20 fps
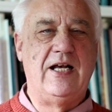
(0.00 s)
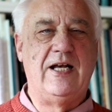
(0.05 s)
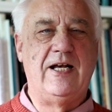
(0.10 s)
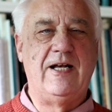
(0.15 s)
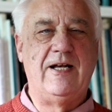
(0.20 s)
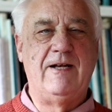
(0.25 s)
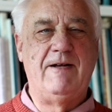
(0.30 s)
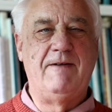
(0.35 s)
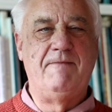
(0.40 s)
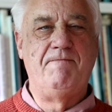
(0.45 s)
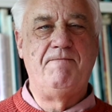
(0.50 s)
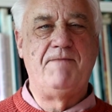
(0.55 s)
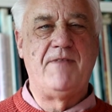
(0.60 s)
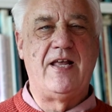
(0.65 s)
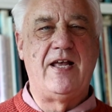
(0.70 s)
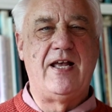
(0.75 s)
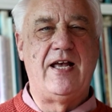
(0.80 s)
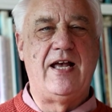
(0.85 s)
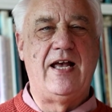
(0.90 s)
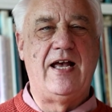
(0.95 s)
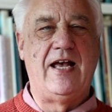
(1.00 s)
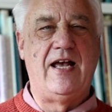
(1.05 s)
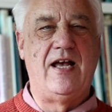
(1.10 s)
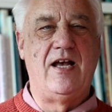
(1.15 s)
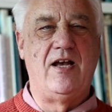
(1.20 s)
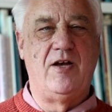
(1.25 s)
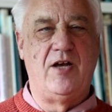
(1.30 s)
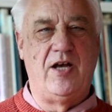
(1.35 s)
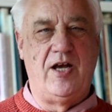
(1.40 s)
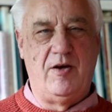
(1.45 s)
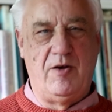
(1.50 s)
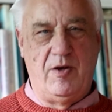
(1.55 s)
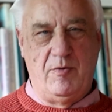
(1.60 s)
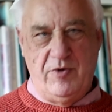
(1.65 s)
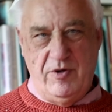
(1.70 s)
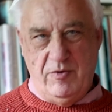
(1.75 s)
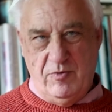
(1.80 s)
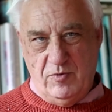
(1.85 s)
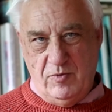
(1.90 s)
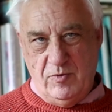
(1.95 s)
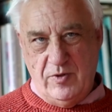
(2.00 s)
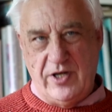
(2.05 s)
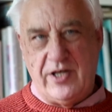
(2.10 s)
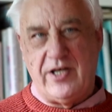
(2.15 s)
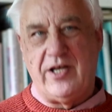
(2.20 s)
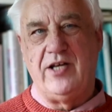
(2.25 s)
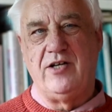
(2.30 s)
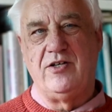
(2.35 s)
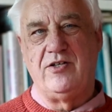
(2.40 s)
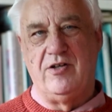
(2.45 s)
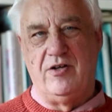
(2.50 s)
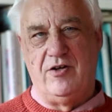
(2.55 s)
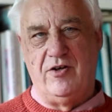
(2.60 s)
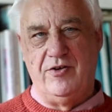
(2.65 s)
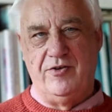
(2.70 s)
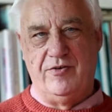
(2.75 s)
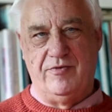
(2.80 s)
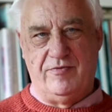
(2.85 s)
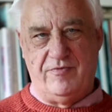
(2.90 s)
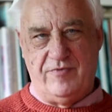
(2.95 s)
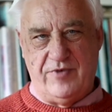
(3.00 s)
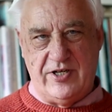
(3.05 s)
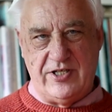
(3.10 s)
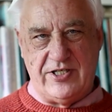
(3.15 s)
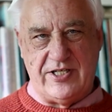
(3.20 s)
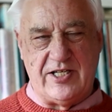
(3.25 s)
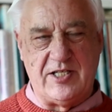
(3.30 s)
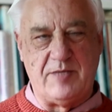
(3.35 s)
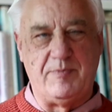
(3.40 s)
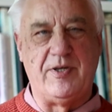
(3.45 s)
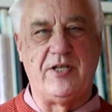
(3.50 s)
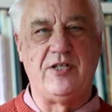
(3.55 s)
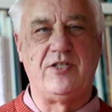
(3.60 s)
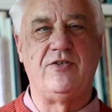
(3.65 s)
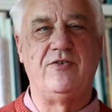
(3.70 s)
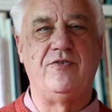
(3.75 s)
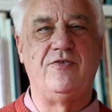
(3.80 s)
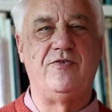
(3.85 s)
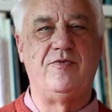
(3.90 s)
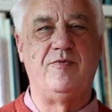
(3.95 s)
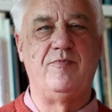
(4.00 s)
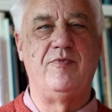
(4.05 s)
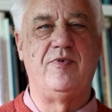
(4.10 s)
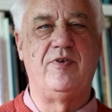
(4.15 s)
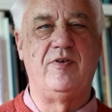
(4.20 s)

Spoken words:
And we're all working on various aspects of